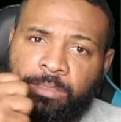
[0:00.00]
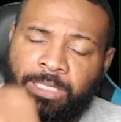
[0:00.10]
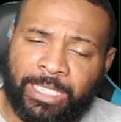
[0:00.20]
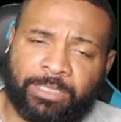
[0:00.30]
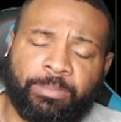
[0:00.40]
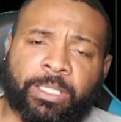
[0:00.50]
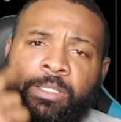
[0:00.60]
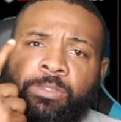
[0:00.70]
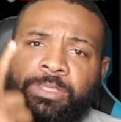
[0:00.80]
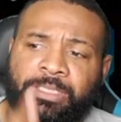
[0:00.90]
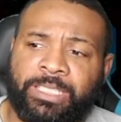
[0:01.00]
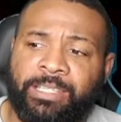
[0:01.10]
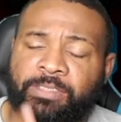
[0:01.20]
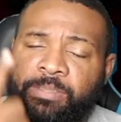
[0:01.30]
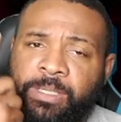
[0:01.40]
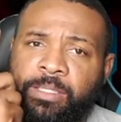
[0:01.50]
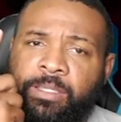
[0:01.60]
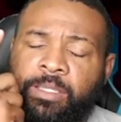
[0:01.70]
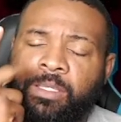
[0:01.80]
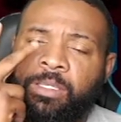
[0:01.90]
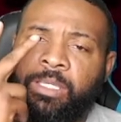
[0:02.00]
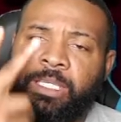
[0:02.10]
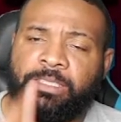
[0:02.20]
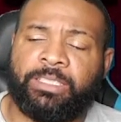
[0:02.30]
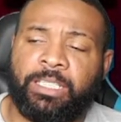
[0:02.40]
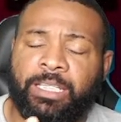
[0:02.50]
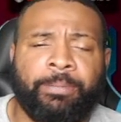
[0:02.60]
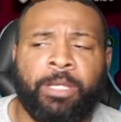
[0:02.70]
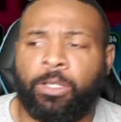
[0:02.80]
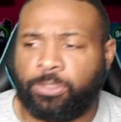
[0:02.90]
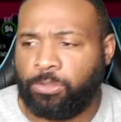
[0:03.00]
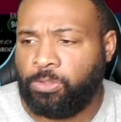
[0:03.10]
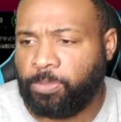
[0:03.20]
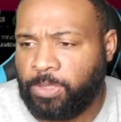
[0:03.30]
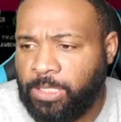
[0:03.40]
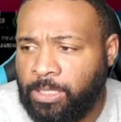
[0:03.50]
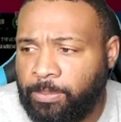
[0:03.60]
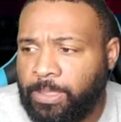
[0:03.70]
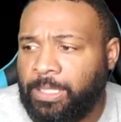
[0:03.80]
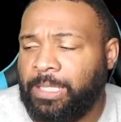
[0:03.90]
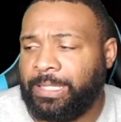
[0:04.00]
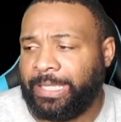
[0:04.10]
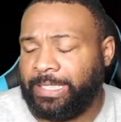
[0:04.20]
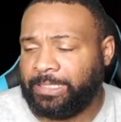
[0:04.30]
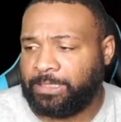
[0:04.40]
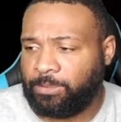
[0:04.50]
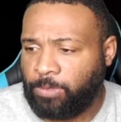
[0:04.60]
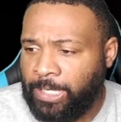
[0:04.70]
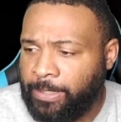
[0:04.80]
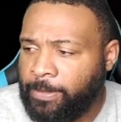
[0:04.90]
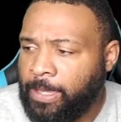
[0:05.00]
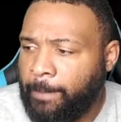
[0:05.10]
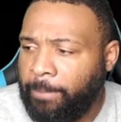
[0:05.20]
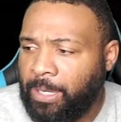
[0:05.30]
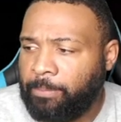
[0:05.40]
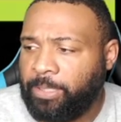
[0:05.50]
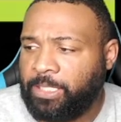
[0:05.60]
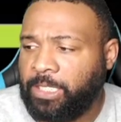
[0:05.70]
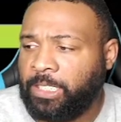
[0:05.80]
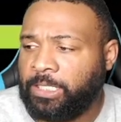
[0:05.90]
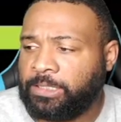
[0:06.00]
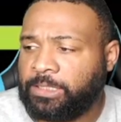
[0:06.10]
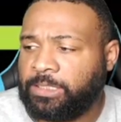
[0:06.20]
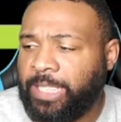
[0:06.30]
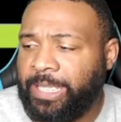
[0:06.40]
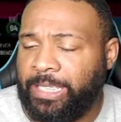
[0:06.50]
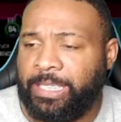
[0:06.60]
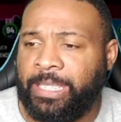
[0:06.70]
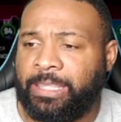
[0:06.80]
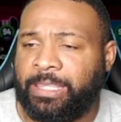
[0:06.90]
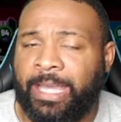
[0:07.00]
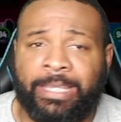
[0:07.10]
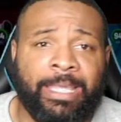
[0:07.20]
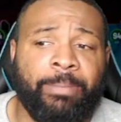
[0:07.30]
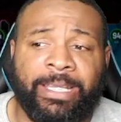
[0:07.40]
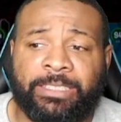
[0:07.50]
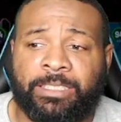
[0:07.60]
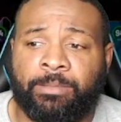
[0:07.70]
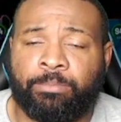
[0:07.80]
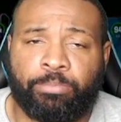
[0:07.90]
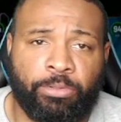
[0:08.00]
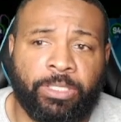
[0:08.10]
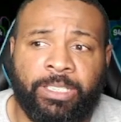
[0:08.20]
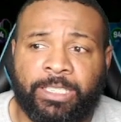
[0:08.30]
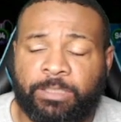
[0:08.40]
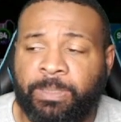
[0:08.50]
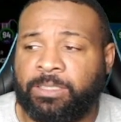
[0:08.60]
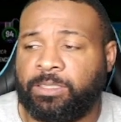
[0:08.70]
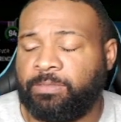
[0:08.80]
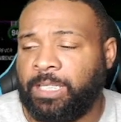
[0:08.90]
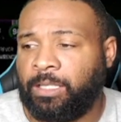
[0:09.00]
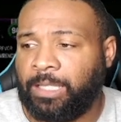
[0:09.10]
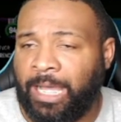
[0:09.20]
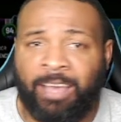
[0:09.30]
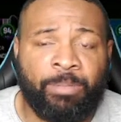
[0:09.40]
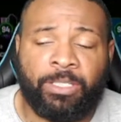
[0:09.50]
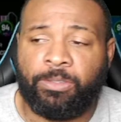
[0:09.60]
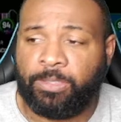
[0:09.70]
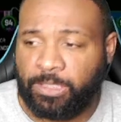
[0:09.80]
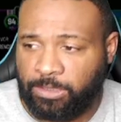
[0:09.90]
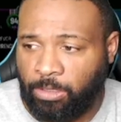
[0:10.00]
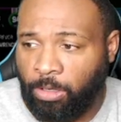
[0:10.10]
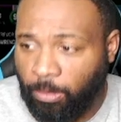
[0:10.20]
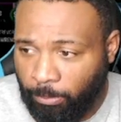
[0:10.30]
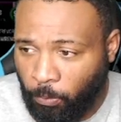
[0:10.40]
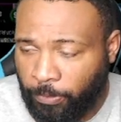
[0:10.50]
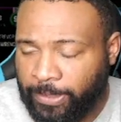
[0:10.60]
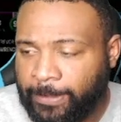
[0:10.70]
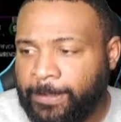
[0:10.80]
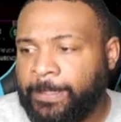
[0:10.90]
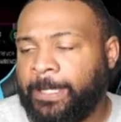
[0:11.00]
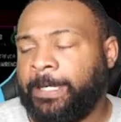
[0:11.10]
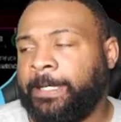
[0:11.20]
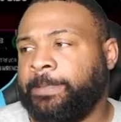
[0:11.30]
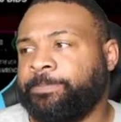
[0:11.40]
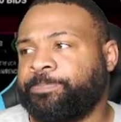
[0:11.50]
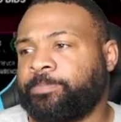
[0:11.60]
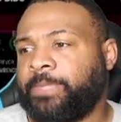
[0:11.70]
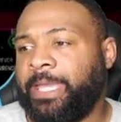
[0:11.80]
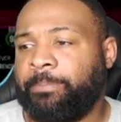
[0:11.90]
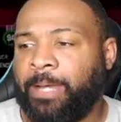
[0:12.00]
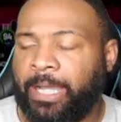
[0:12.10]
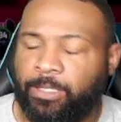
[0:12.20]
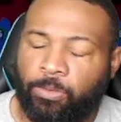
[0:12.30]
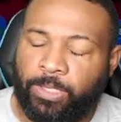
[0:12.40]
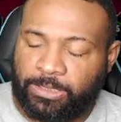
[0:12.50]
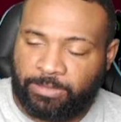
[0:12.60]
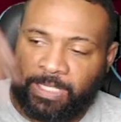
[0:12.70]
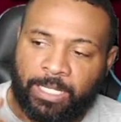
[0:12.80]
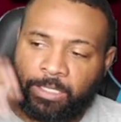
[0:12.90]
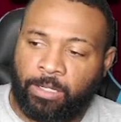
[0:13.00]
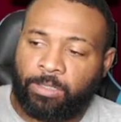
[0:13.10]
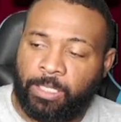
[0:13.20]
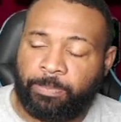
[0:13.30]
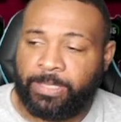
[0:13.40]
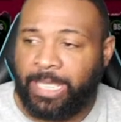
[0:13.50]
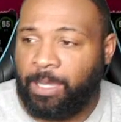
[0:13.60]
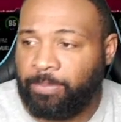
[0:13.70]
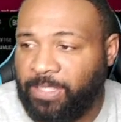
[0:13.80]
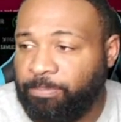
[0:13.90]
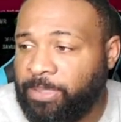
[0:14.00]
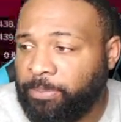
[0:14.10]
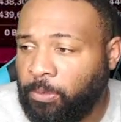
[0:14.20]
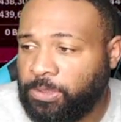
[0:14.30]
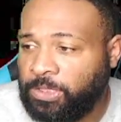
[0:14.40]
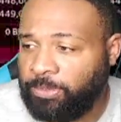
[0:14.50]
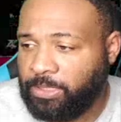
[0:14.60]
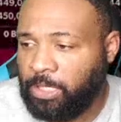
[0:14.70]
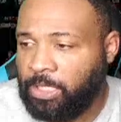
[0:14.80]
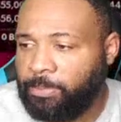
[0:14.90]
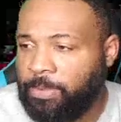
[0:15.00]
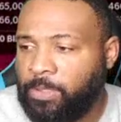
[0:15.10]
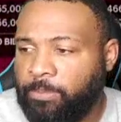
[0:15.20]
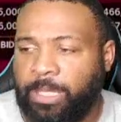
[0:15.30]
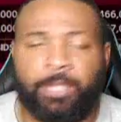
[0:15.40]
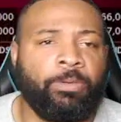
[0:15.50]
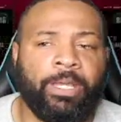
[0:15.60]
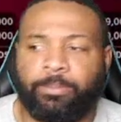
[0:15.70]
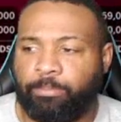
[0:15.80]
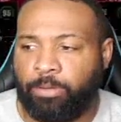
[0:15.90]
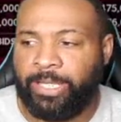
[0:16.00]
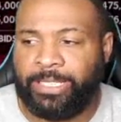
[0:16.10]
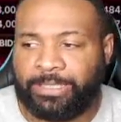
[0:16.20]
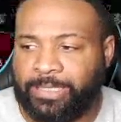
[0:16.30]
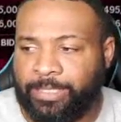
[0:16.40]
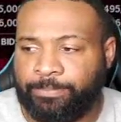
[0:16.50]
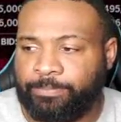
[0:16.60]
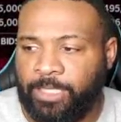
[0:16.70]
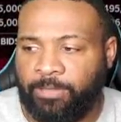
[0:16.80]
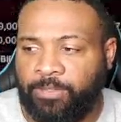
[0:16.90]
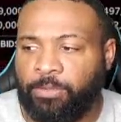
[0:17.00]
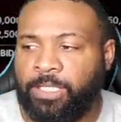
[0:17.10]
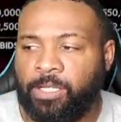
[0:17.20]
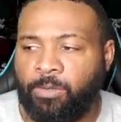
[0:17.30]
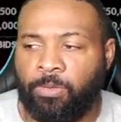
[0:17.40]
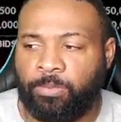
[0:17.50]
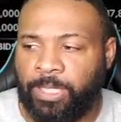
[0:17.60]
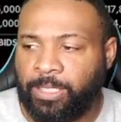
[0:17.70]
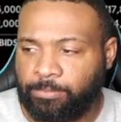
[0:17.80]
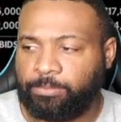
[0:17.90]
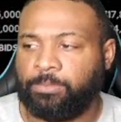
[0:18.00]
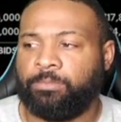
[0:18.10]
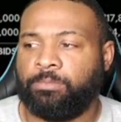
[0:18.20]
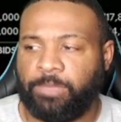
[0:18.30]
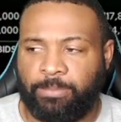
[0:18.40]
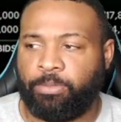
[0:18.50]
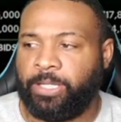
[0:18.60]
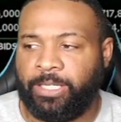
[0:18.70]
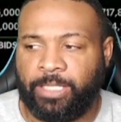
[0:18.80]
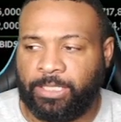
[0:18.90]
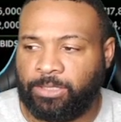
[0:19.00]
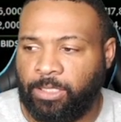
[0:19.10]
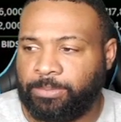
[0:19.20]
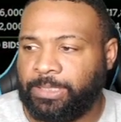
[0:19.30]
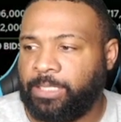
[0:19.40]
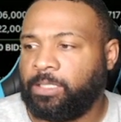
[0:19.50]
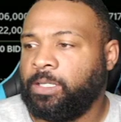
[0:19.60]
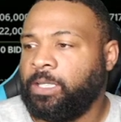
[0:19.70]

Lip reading: Taysom Hill, Steve Smith, and CD Lamb, and also Cooper Kupp, that gets it, right? But because they get that, that makes them pretty expensive. Now, I've been doing this all morning, and my coins have kind of gone up and down, but they've mostly been up. By the way, Brady is him. If you need a quarterback, get Brady. That's all I'm saying.